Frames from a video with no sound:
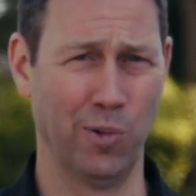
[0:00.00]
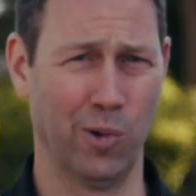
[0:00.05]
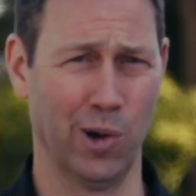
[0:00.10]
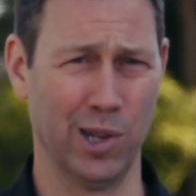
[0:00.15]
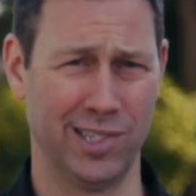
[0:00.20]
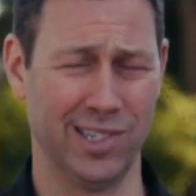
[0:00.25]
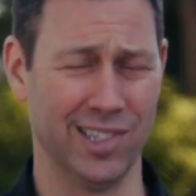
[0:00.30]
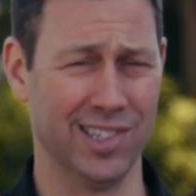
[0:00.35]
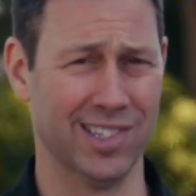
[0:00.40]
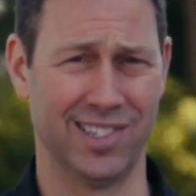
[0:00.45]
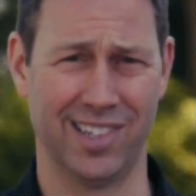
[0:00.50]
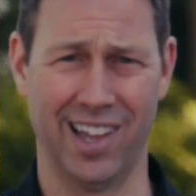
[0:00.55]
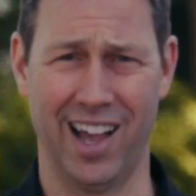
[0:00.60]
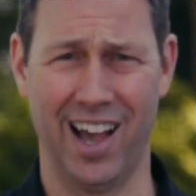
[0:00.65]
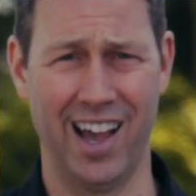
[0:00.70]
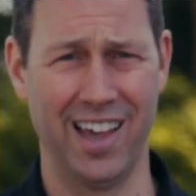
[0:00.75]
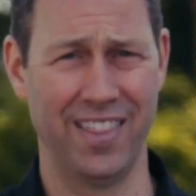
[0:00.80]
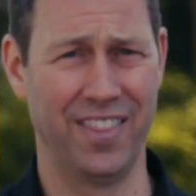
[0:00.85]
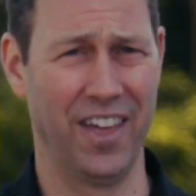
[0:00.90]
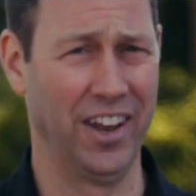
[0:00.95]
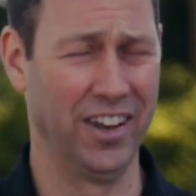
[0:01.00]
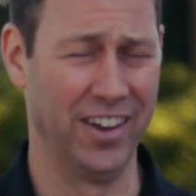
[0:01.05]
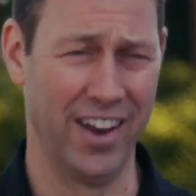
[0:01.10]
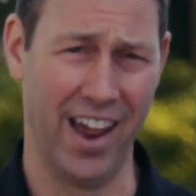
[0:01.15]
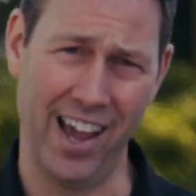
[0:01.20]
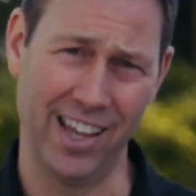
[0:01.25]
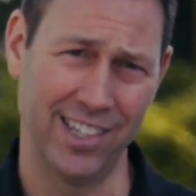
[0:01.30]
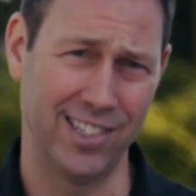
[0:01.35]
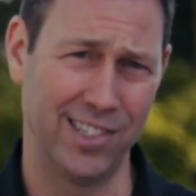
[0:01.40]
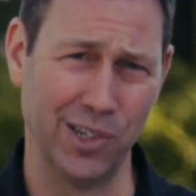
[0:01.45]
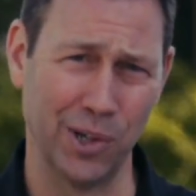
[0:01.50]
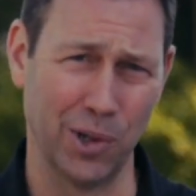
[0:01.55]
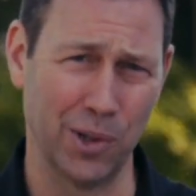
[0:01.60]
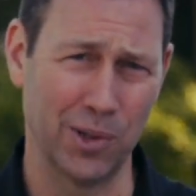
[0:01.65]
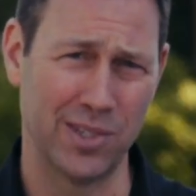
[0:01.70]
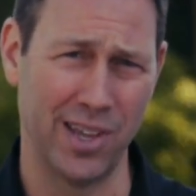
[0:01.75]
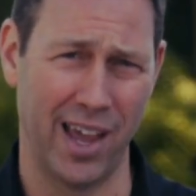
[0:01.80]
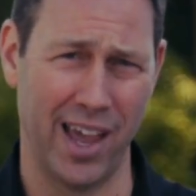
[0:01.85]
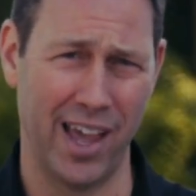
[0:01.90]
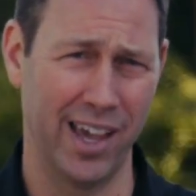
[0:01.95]
what's inside that nasty old
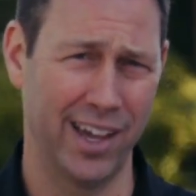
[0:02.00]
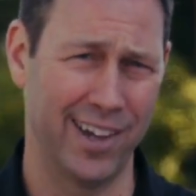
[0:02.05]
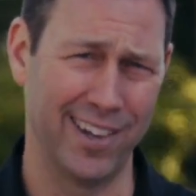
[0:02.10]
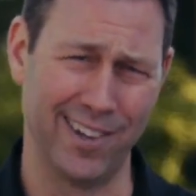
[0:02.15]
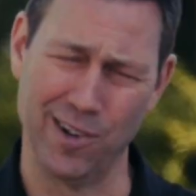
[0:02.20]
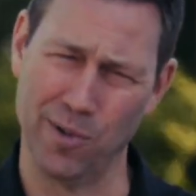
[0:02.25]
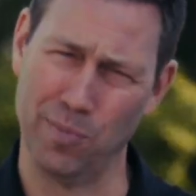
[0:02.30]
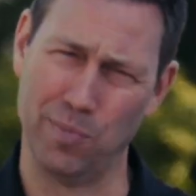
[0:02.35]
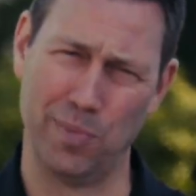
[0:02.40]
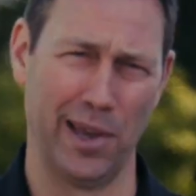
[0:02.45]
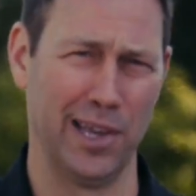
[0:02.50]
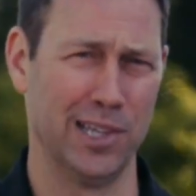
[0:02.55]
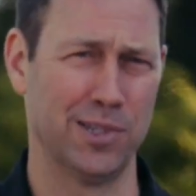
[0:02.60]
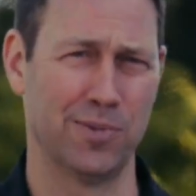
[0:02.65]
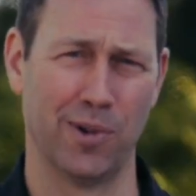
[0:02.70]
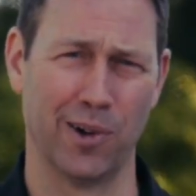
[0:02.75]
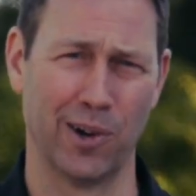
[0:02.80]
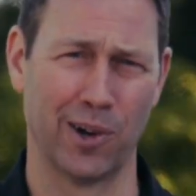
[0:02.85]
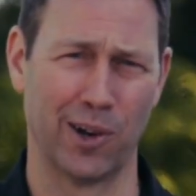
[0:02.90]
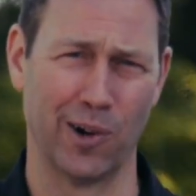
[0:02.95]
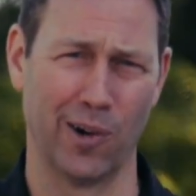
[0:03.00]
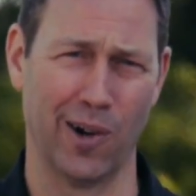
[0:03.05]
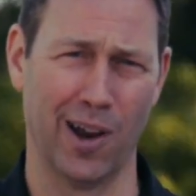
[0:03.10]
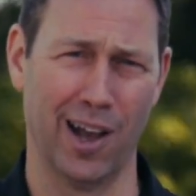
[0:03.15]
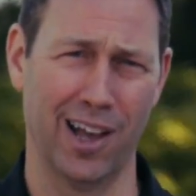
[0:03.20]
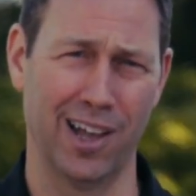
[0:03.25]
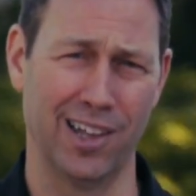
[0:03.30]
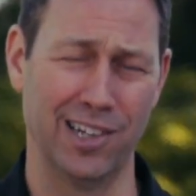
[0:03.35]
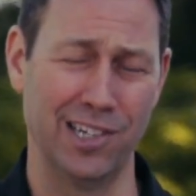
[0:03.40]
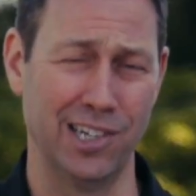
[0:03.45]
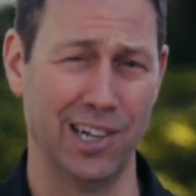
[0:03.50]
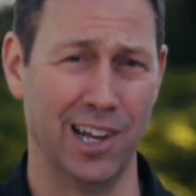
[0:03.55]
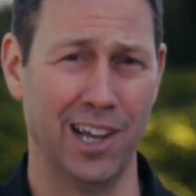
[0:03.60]
tank in your basement or garage?